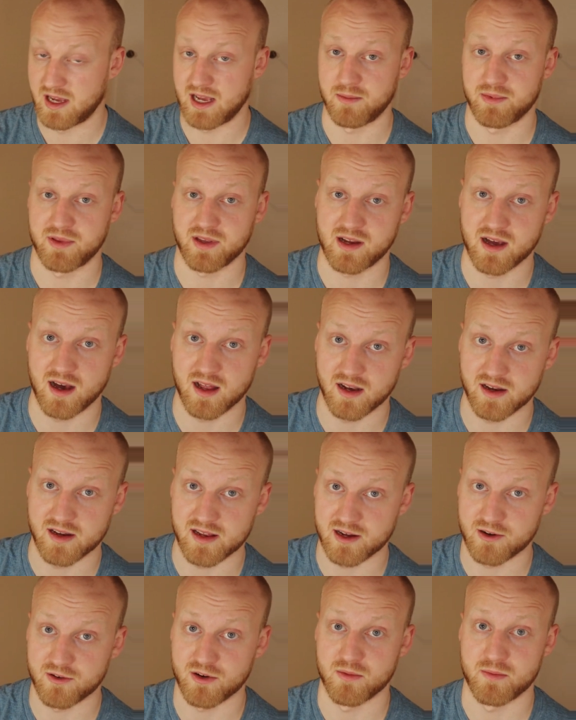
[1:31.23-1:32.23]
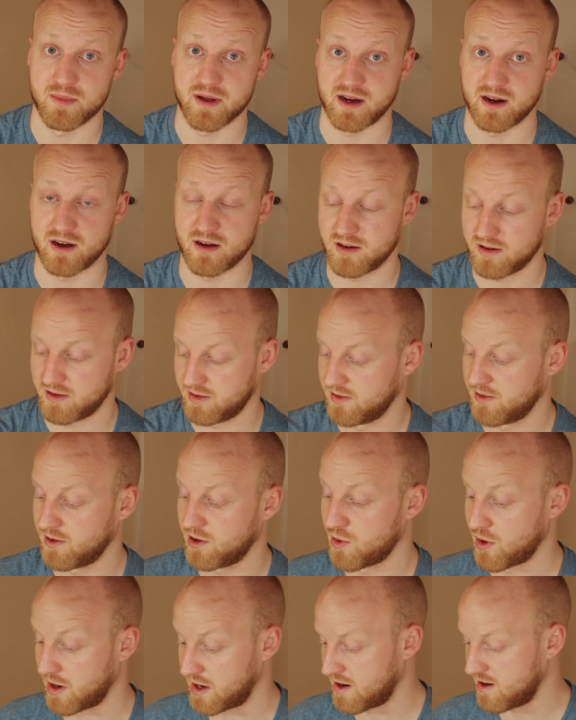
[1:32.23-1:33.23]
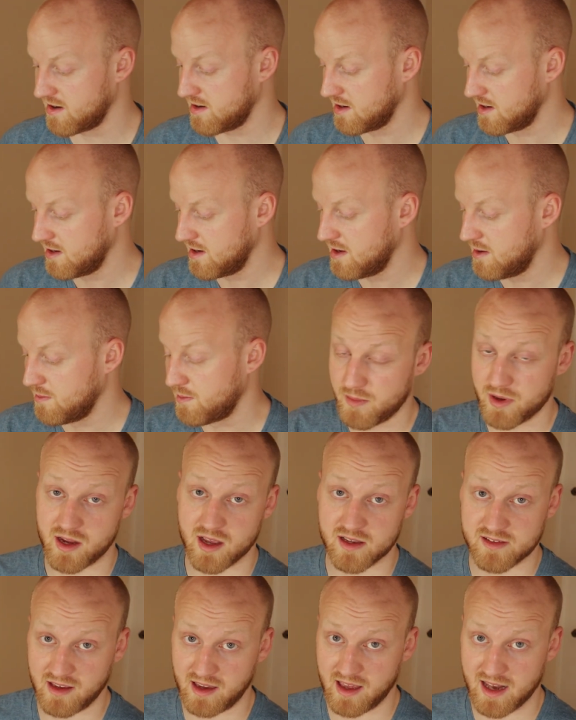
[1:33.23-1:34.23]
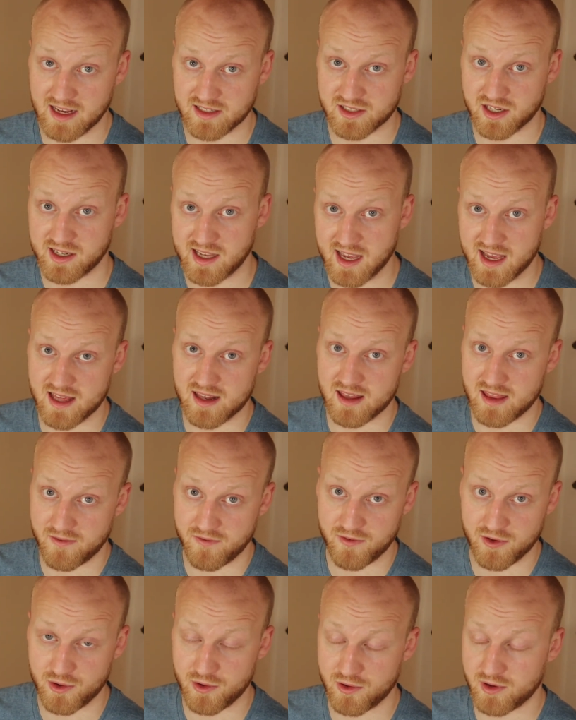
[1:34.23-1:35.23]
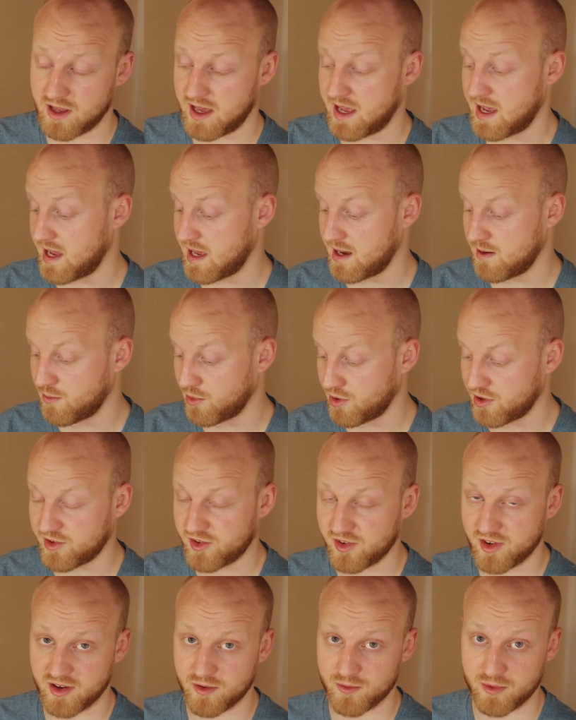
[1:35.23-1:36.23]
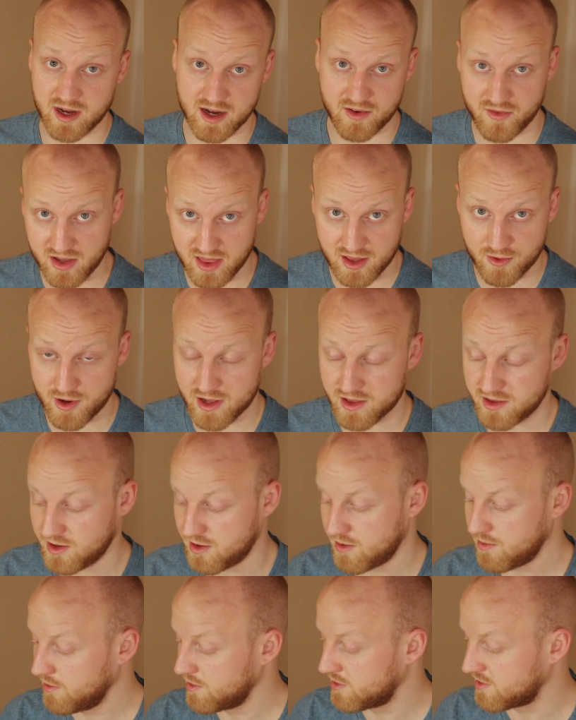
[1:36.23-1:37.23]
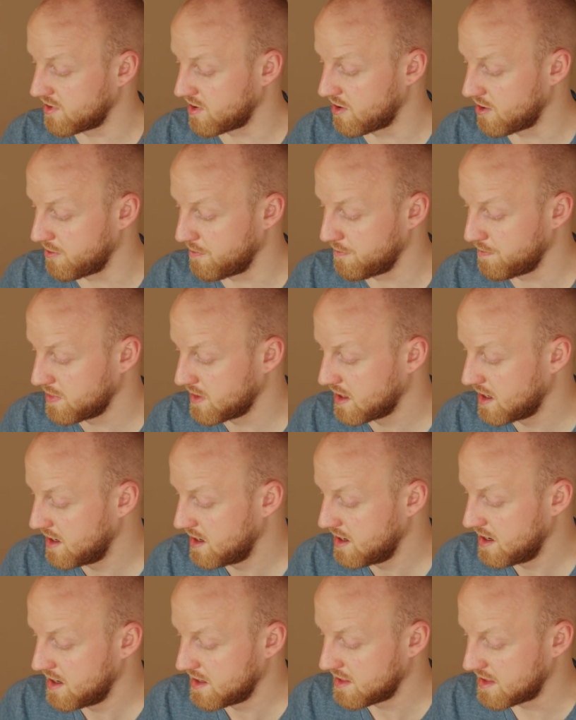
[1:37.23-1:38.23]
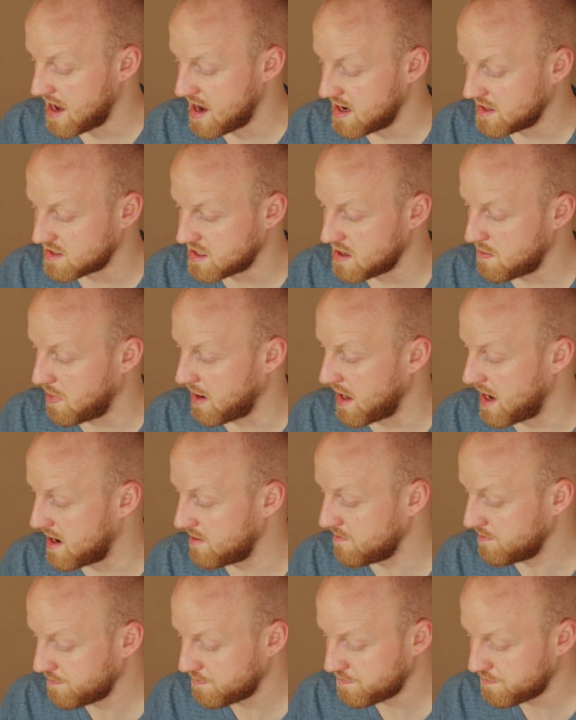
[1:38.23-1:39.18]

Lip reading: help the colony grow bigger, quicker, because they can actually get the food and moisture whenever they want to. So that is the plan.